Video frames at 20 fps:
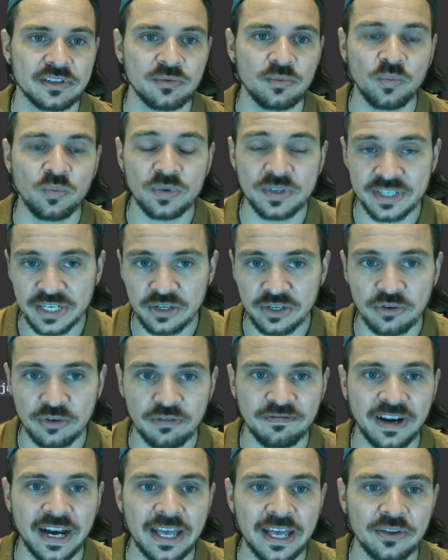single
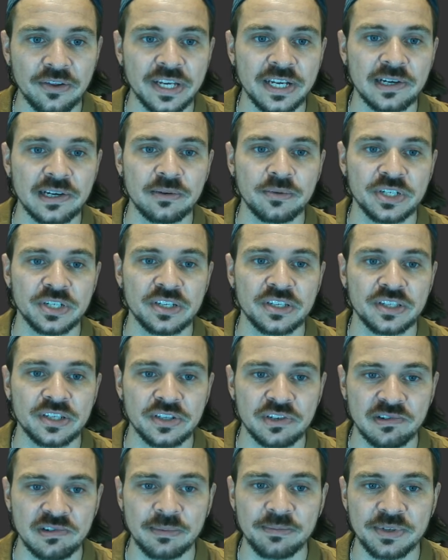file here, which is the
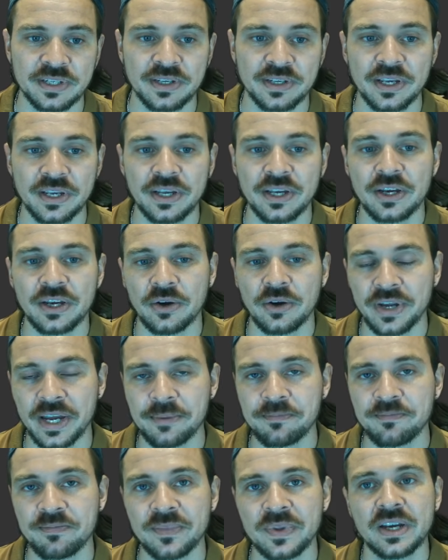script. Okay?
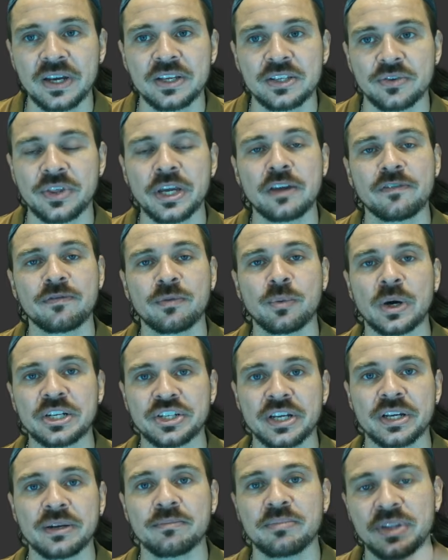So thank you for
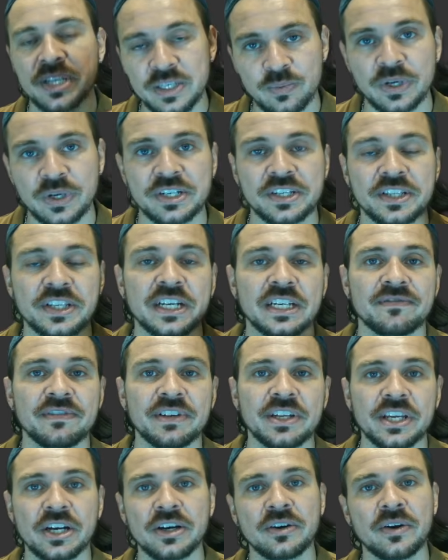watching. Please watch the next
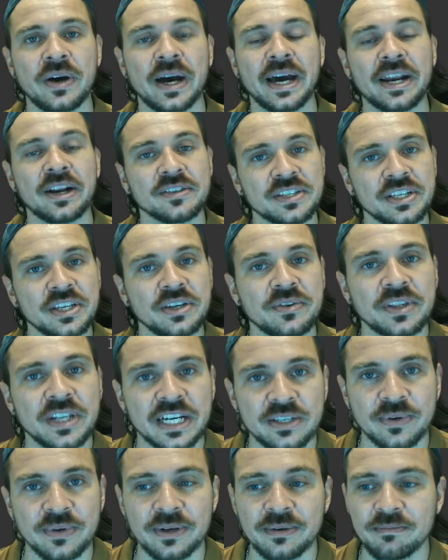video, and I'll see you in the
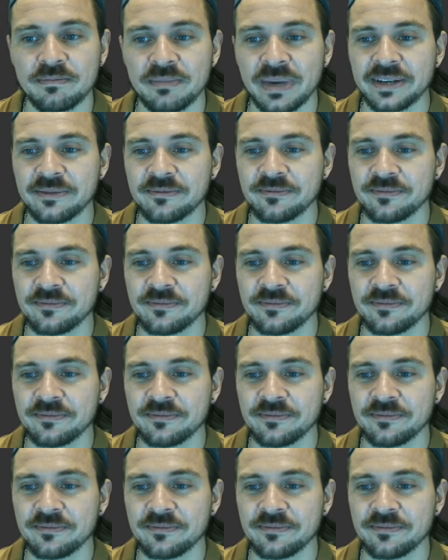next one. Bye.